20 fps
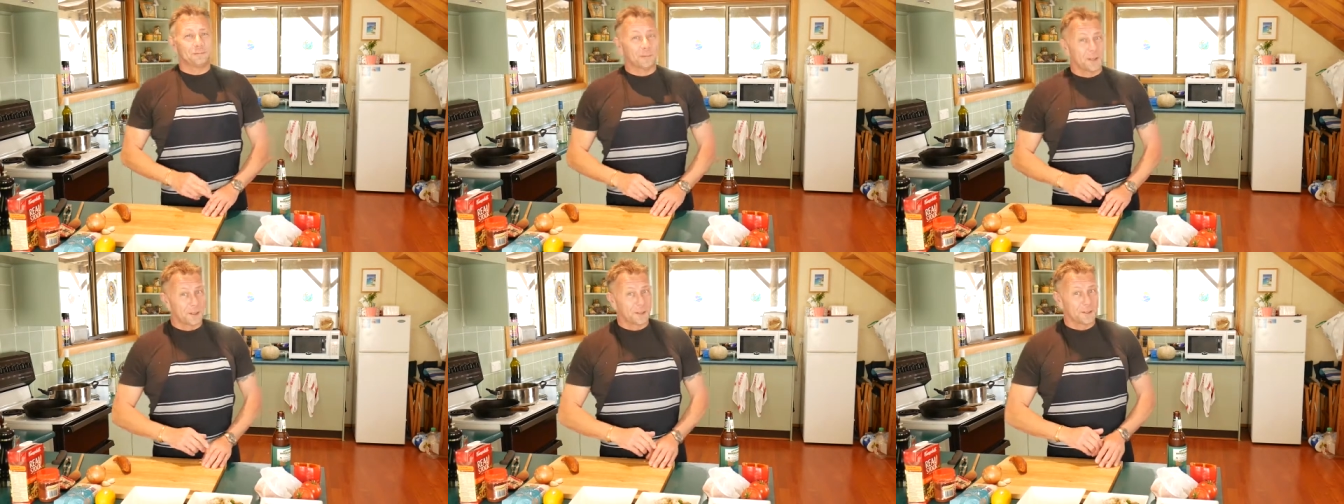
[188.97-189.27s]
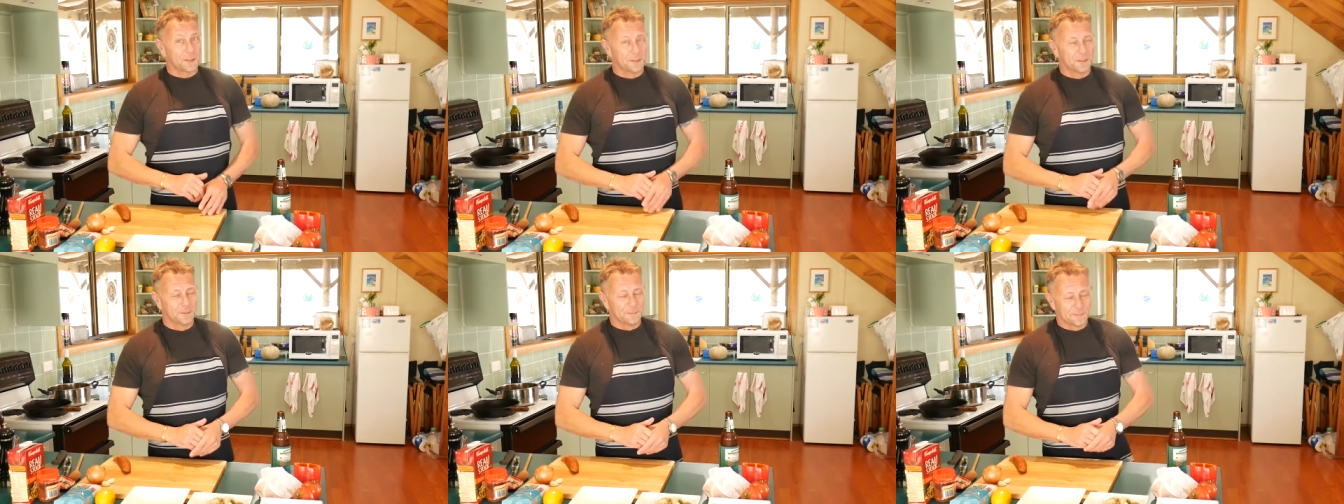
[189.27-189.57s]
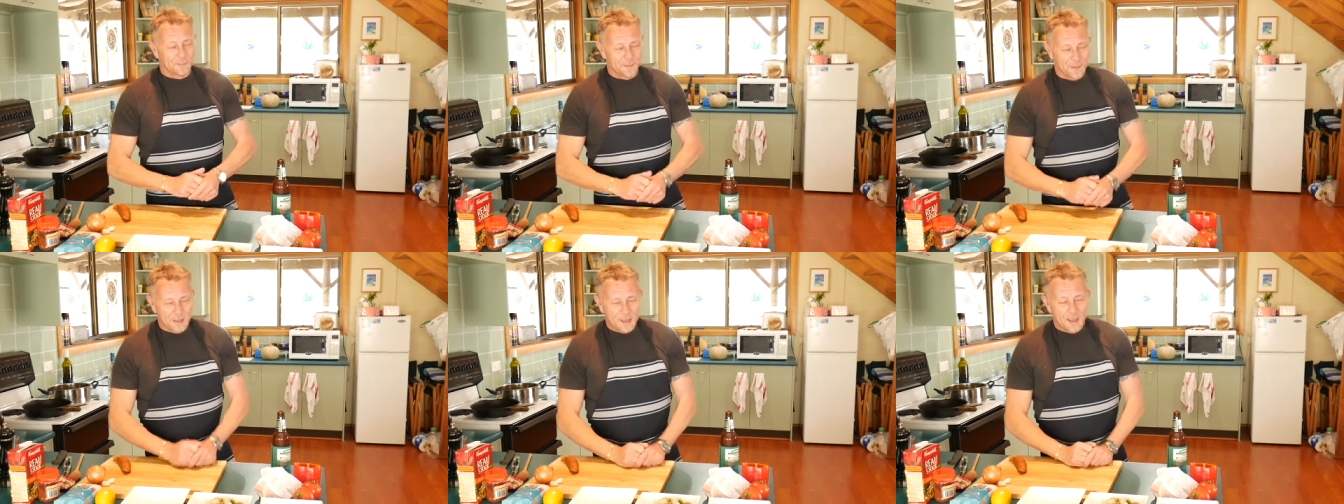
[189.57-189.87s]
Lucky.
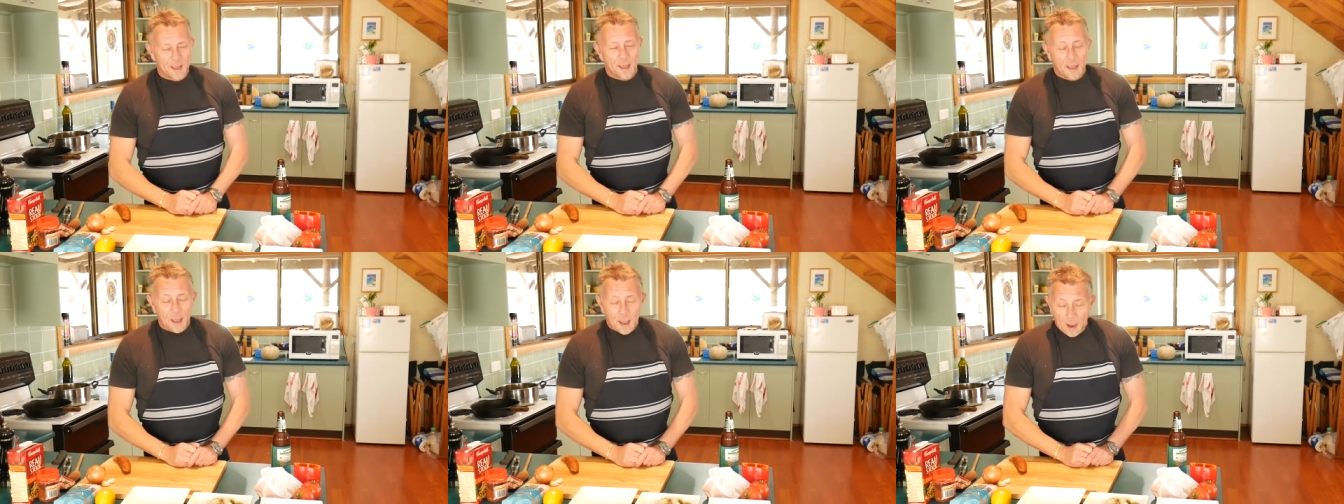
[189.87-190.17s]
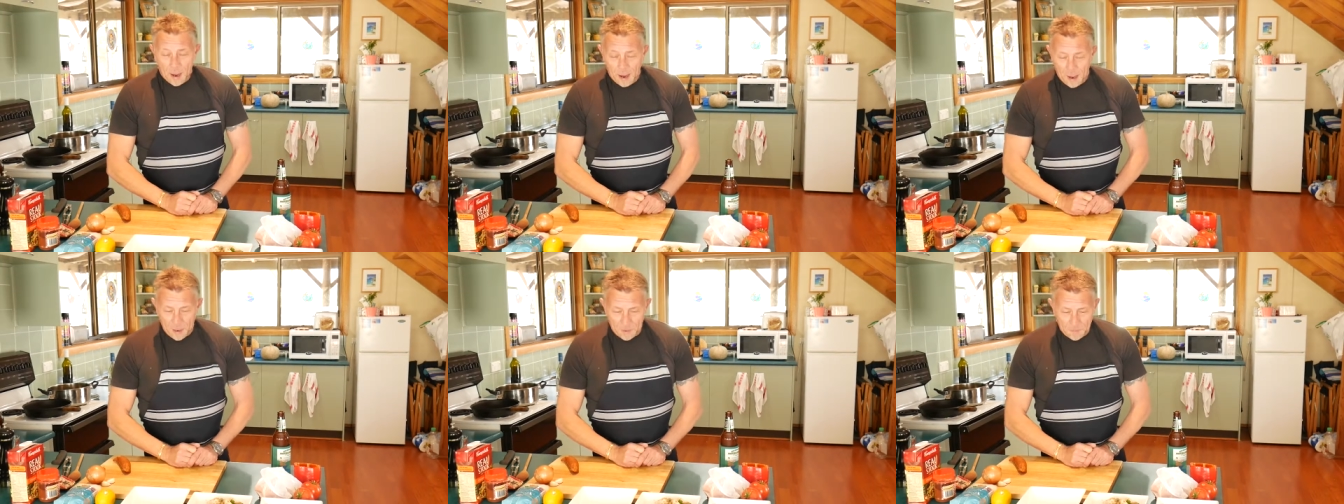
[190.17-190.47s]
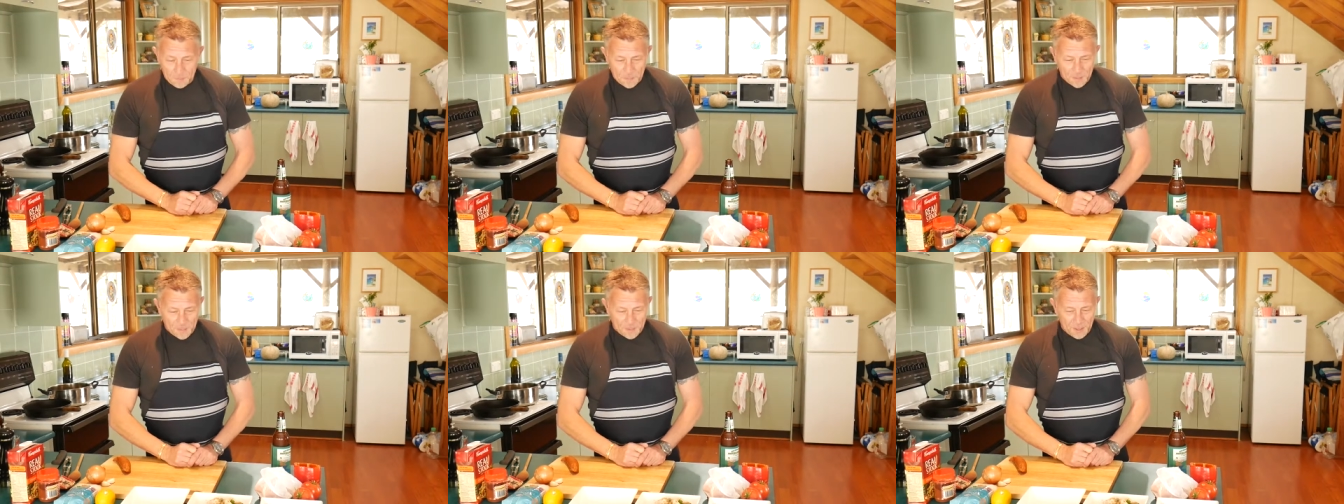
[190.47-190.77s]

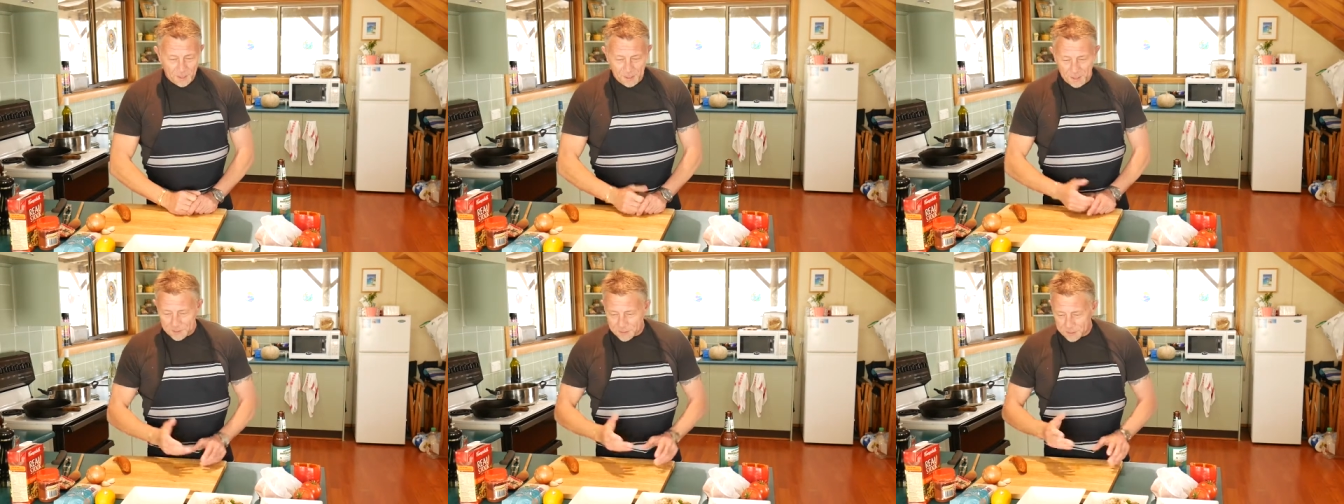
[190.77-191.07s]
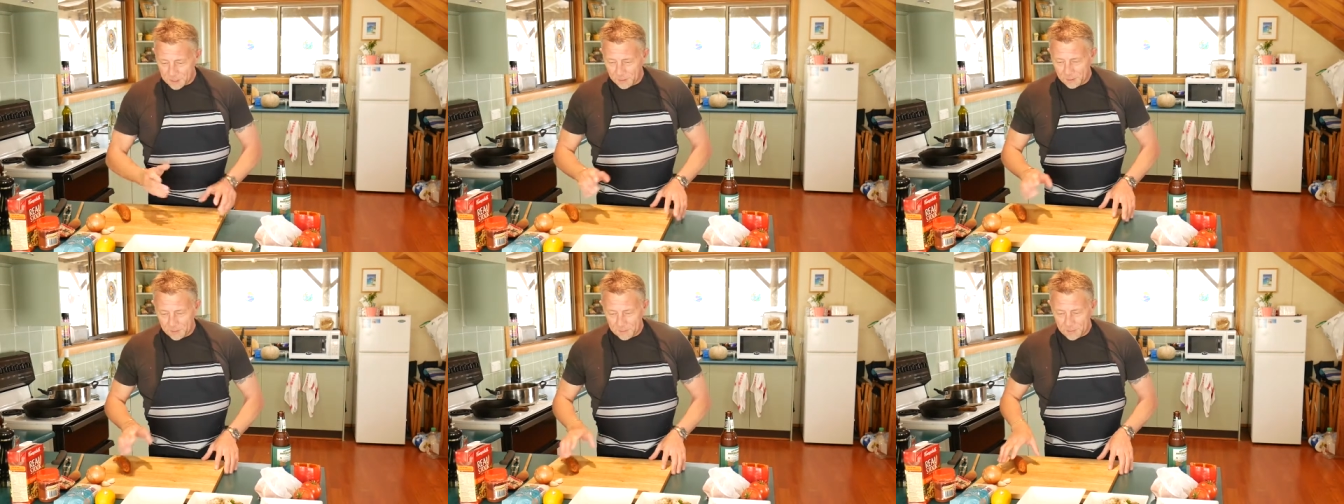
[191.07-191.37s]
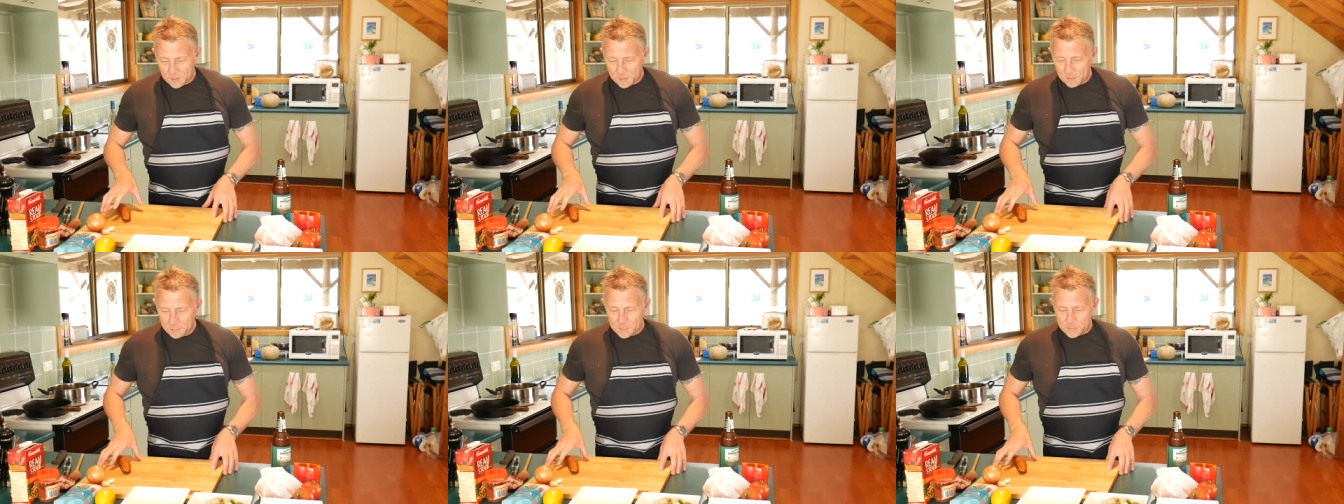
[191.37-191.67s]
Yeah, so
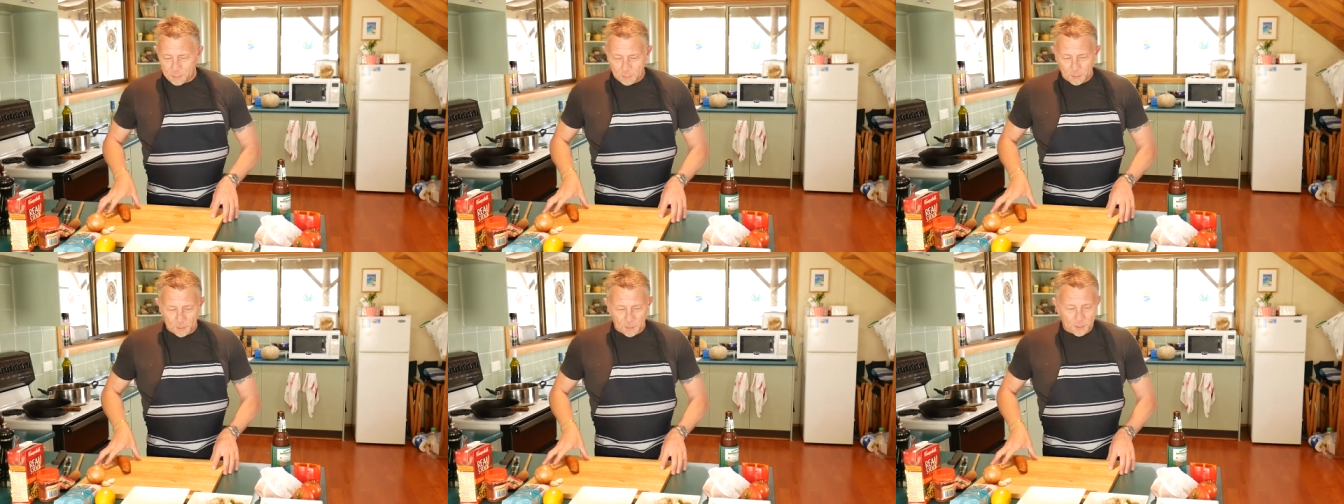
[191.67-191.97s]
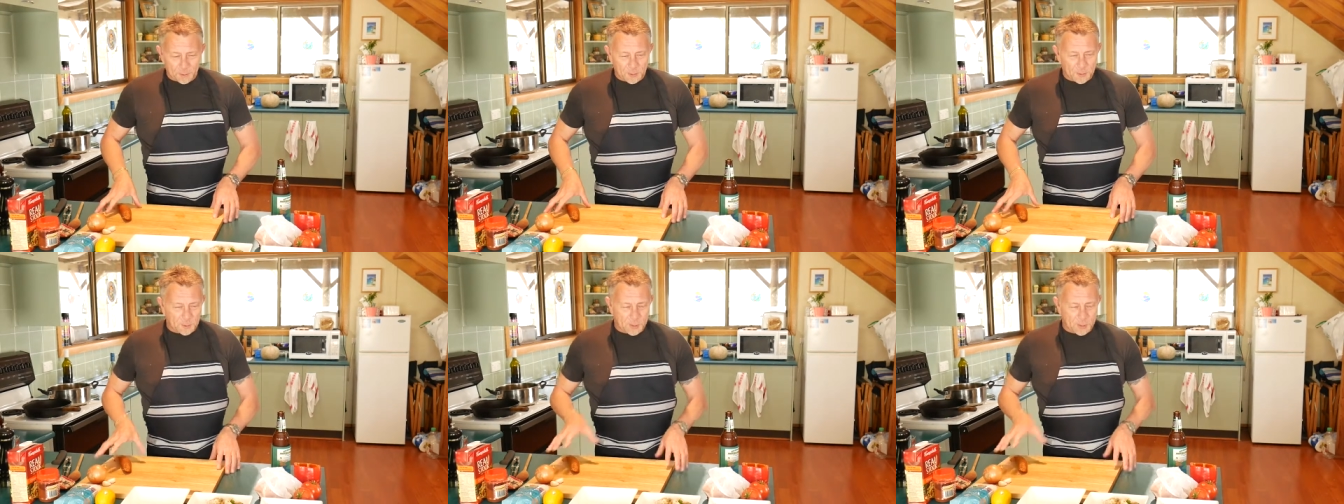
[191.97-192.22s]
it was really good.